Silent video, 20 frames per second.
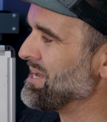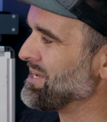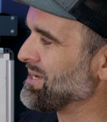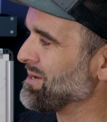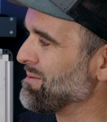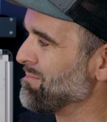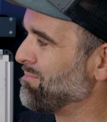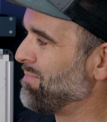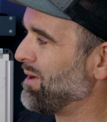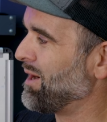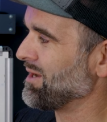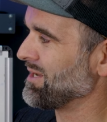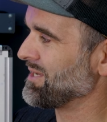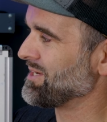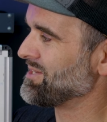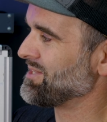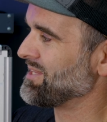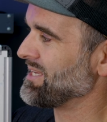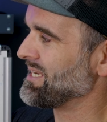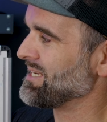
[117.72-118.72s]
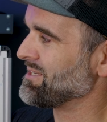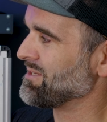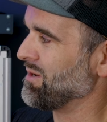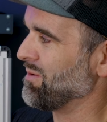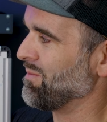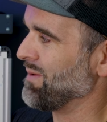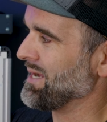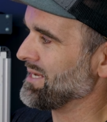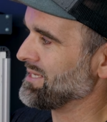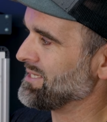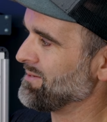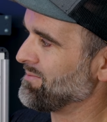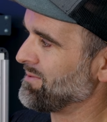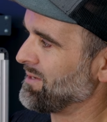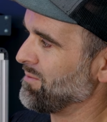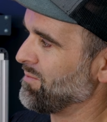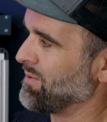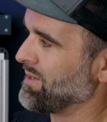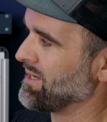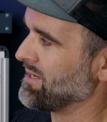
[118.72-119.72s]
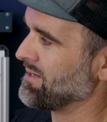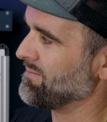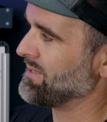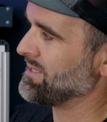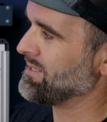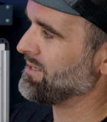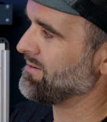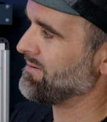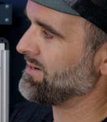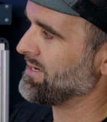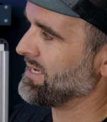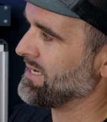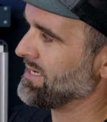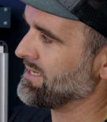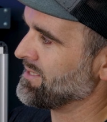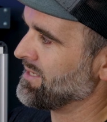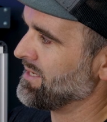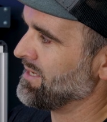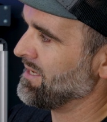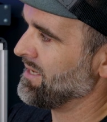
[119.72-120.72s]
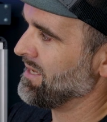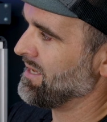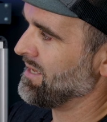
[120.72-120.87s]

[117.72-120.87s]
And you can polish these away. And typically what you're going to be doing is